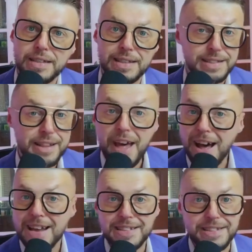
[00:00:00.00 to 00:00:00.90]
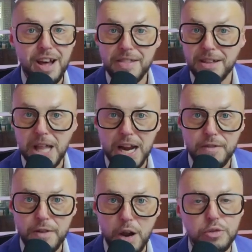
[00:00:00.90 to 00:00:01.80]
It's not, it's not the lack
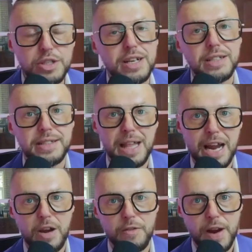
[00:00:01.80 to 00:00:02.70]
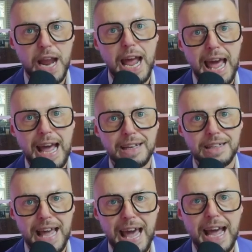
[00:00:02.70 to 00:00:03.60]
of coaching, it's the lack of
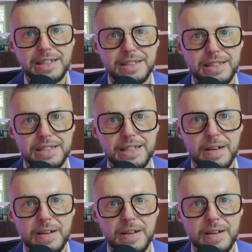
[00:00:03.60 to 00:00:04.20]
access.